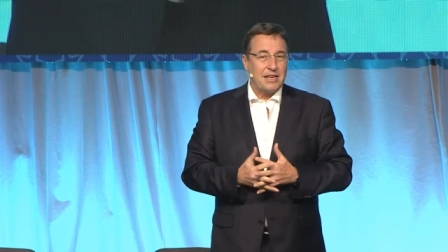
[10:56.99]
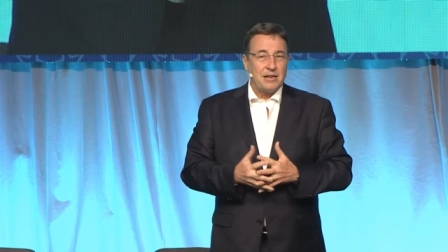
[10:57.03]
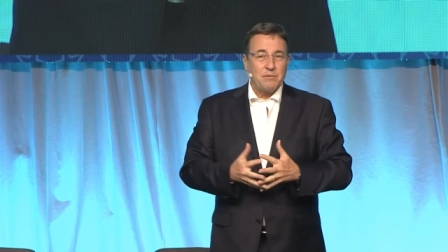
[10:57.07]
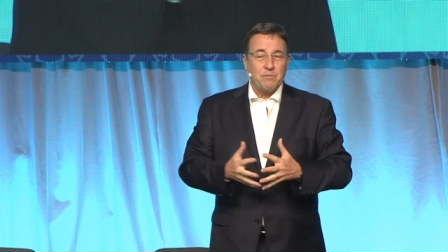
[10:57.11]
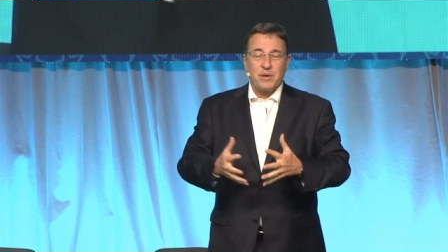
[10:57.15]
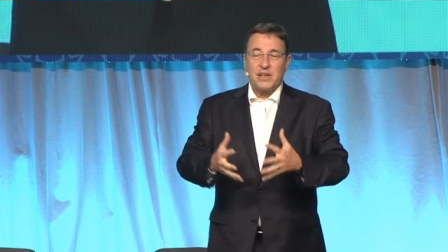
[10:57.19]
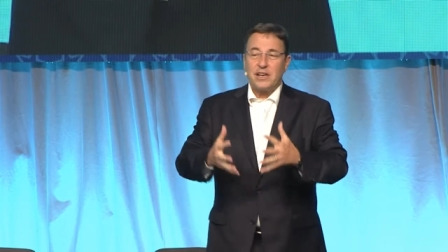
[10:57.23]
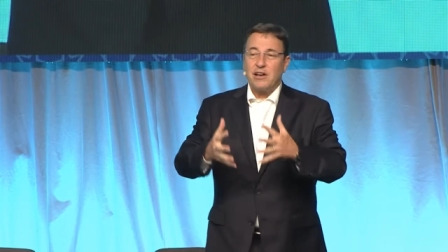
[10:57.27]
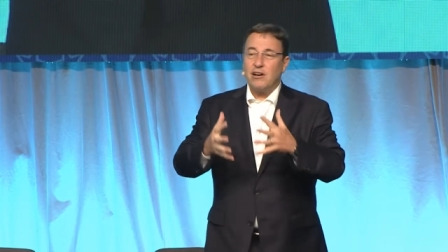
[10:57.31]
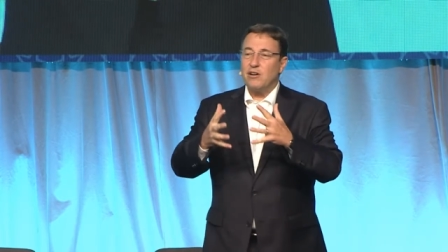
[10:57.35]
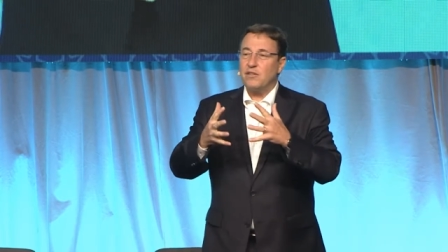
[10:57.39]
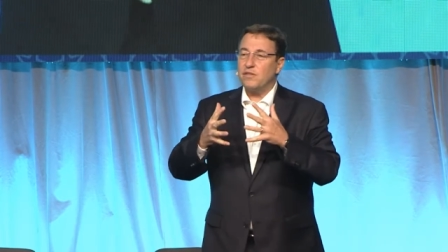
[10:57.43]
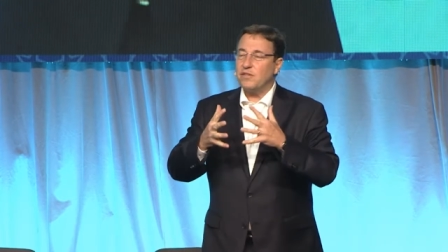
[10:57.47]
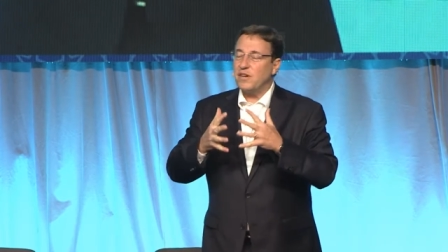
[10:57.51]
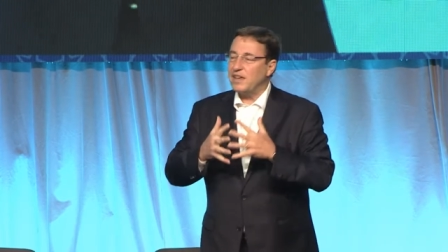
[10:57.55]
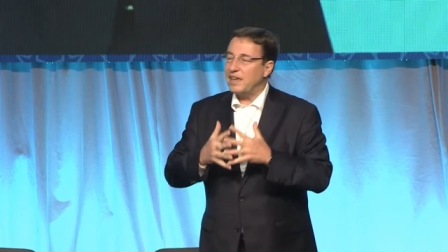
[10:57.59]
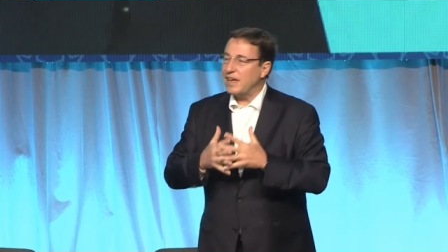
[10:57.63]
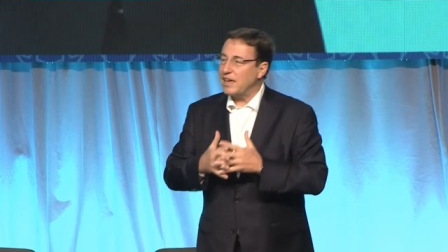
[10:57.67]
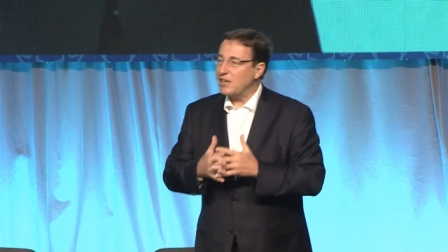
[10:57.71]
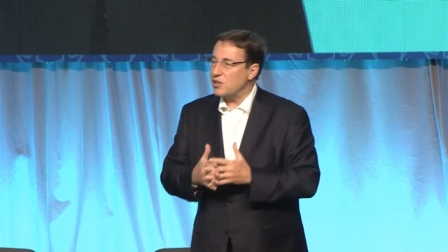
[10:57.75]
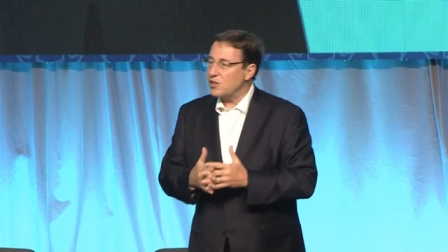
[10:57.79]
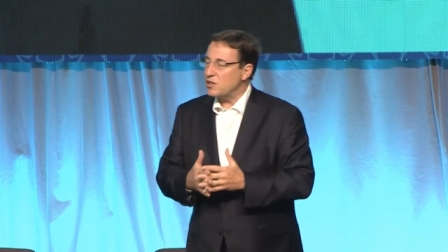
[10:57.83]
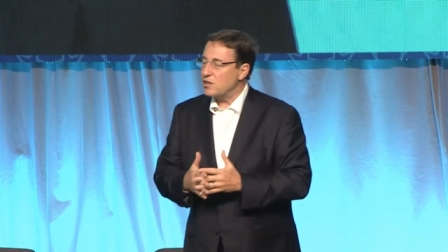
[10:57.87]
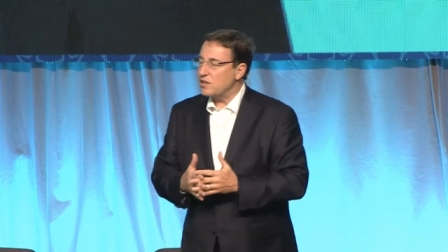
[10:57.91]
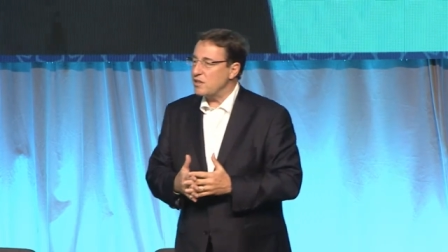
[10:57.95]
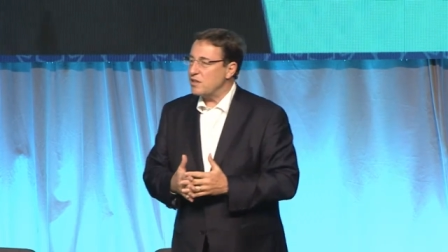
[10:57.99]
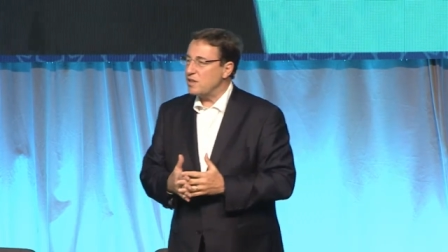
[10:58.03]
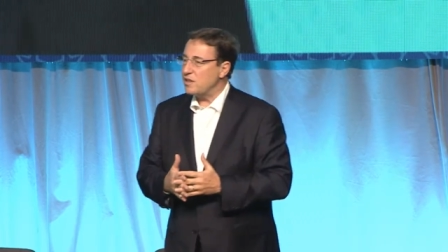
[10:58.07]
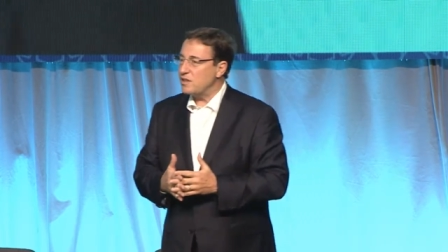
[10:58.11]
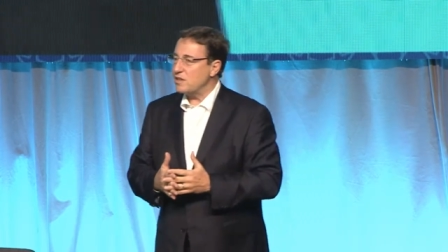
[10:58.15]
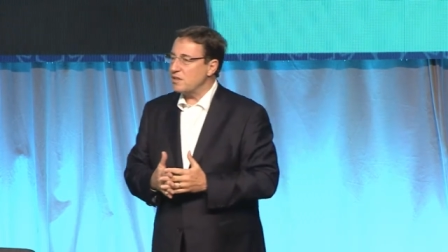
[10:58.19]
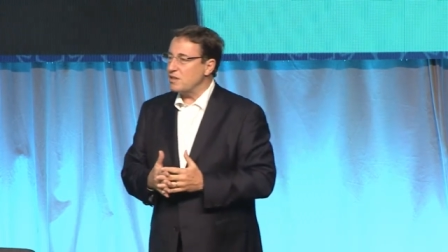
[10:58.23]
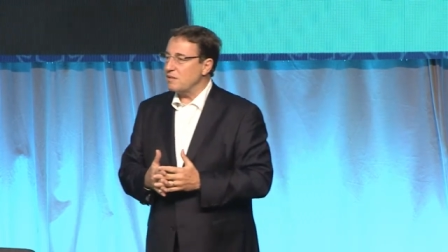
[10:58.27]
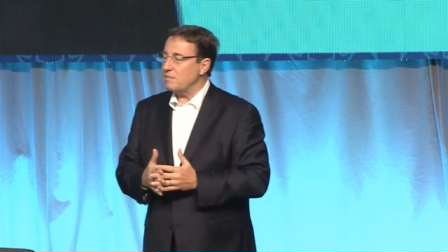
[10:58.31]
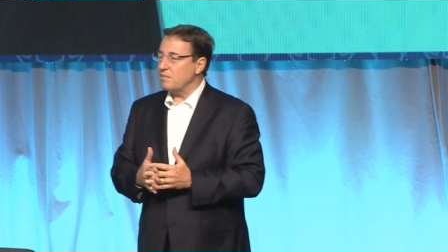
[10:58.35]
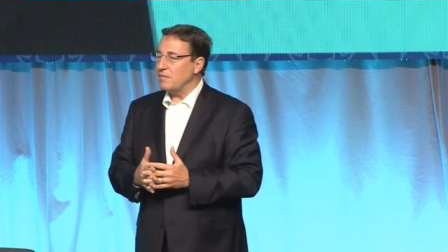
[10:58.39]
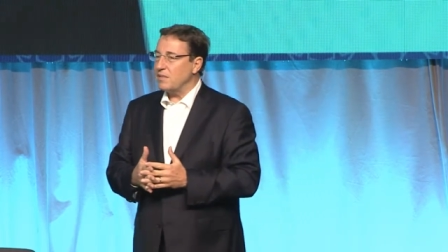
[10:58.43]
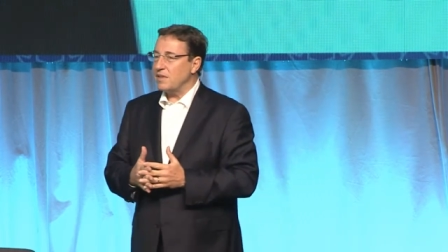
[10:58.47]
But our financial
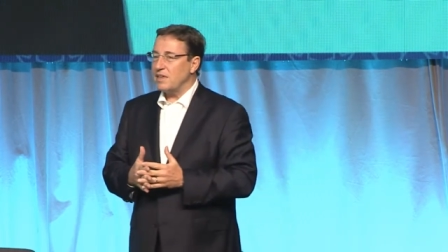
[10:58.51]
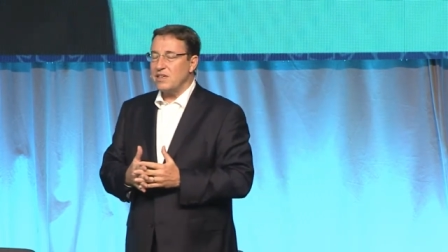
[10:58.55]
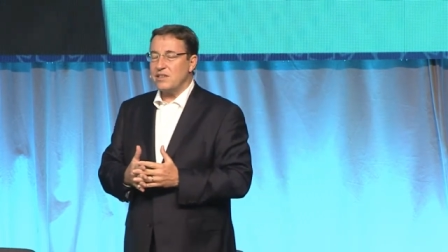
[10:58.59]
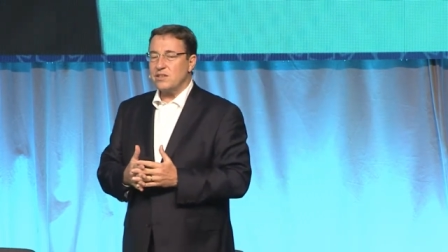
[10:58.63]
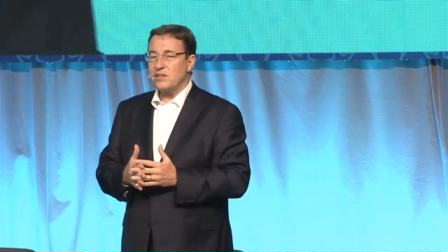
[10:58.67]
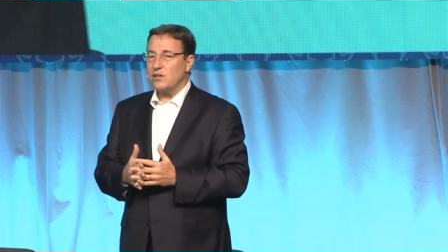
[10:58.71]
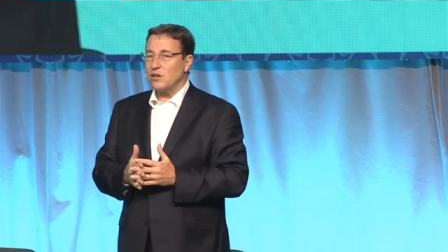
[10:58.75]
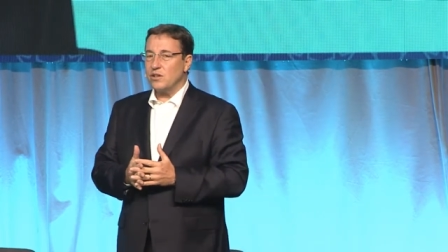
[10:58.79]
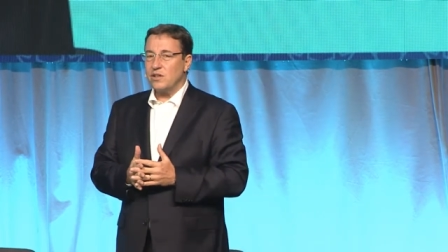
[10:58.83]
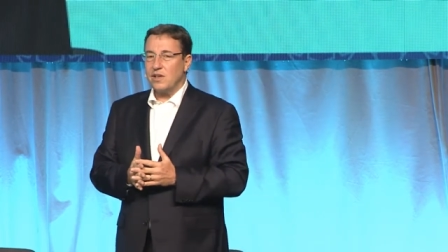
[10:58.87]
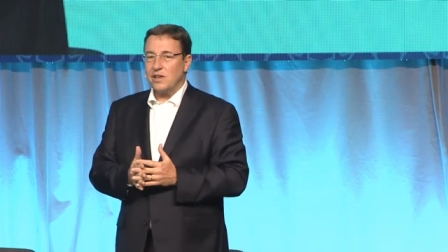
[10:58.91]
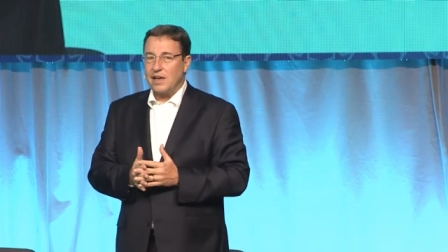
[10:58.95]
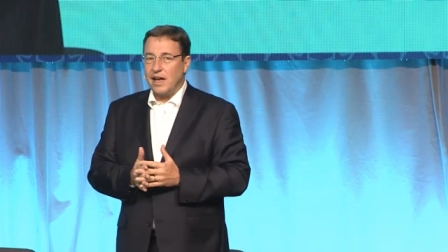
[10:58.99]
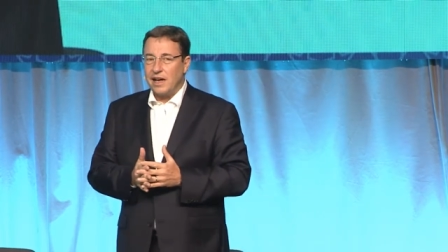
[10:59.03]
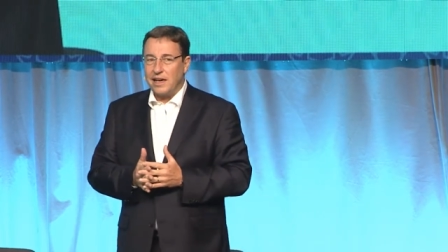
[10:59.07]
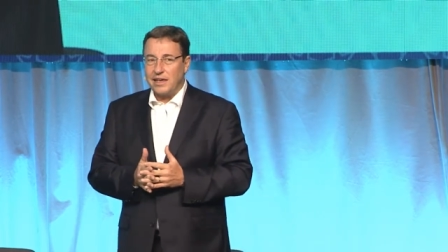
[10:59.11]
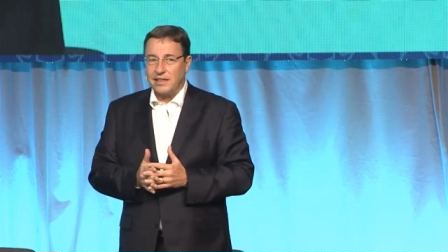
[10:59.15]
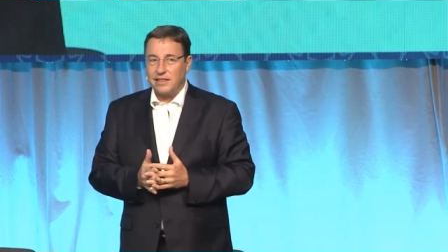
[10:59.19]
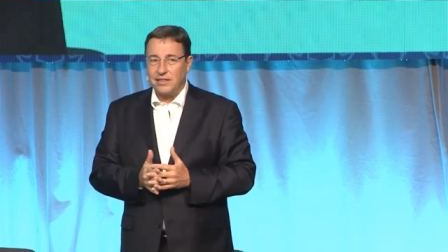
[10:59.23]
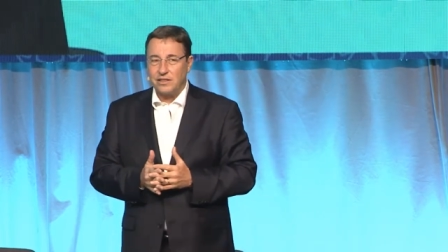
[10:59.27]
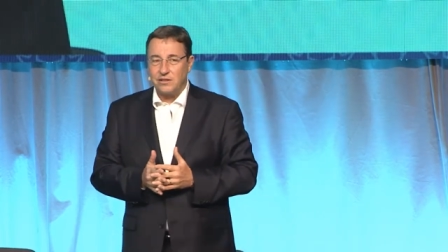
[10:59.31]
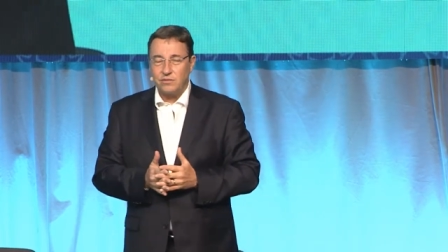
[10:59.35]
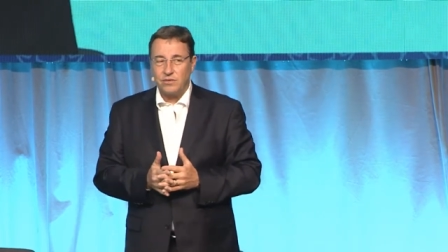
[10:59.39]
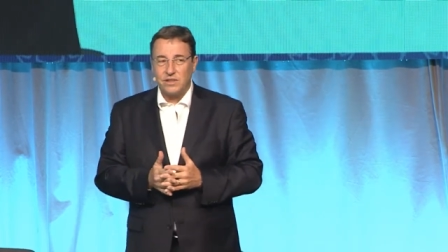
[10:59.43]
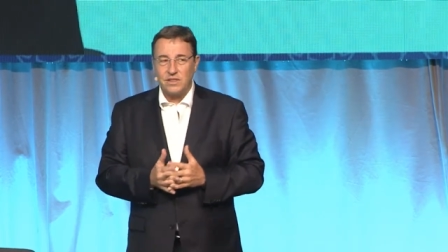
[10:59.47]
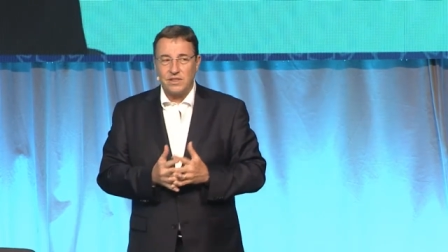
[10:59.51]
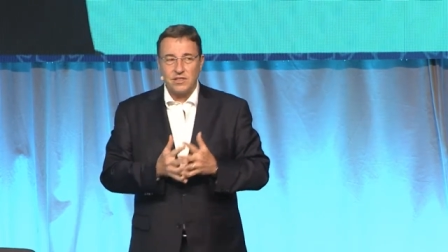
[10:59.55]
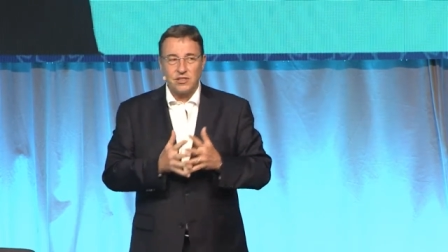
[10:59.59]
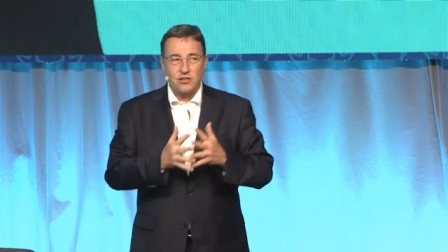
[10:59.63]
system is not aligned with